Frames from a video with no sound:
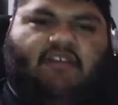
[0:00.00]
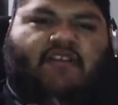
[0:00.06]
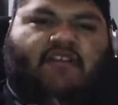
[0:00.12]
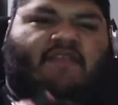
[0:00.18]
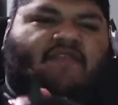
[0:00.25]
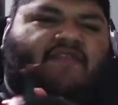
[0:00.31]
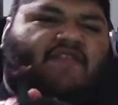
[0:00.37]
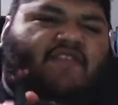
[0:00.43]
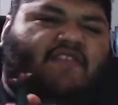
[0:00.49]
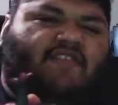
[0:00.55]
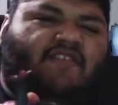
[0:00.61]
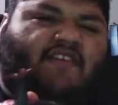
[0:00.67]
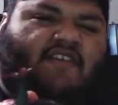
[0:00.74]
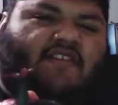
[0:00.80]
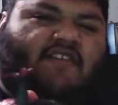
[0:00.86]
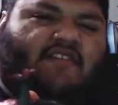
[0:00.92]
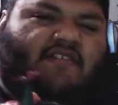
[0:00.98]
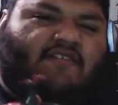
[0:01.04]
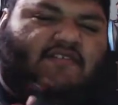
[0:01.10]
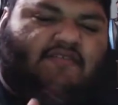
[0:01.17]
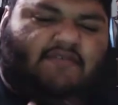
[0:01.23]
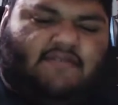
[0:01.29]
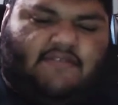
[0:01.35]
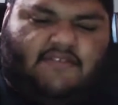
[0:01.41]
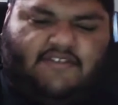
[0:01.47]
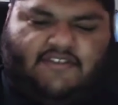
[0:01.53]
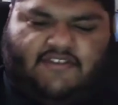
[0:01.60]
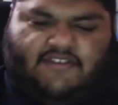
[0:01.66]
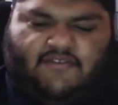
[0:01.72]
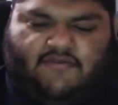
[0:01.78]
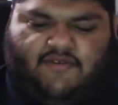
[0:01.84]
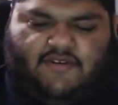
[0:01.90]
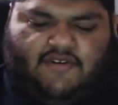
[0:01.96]
Obviously he's got this, he's
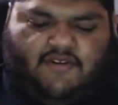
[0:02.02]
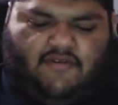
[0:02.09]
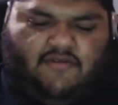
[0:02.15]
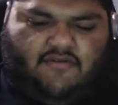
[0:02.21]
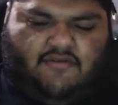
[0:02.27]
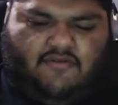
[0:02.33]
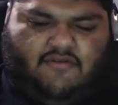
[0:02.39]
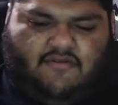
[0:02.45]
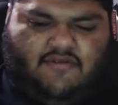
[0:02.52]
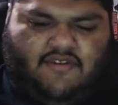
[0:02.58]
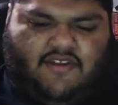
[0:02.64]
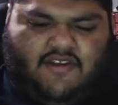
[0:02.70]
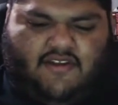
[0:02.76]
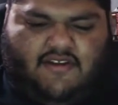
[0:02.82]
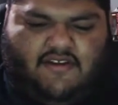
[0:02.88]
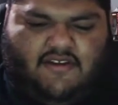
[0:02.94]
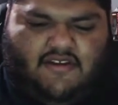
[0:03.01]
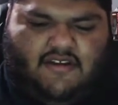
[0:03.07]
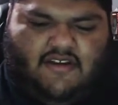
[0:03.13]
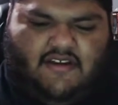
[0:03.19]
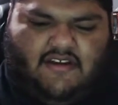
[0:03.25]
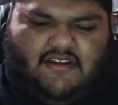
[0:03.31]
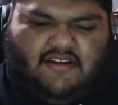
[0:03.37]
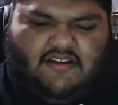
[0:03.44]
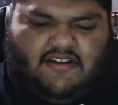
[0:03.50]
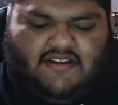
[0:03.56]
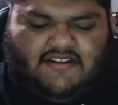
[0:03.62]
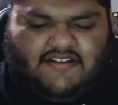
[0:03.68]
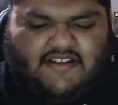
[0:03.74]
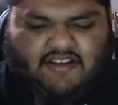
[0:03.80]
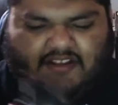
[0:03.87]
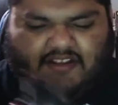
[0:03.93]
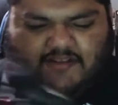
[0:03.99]
doing the whole thing. Now let's
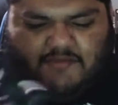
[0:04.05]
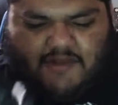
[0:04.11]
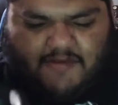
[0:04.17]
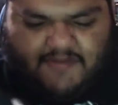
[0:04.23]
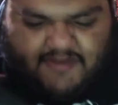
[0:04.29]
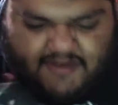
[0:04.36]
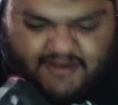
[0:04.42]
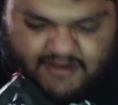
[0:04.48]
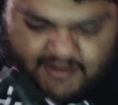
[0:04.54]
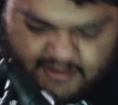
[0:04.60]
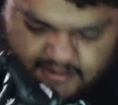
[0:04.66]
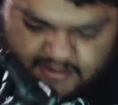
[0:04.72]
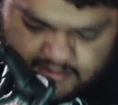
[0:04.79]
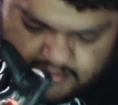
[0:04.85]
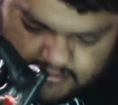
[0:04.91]
see how this pops in here.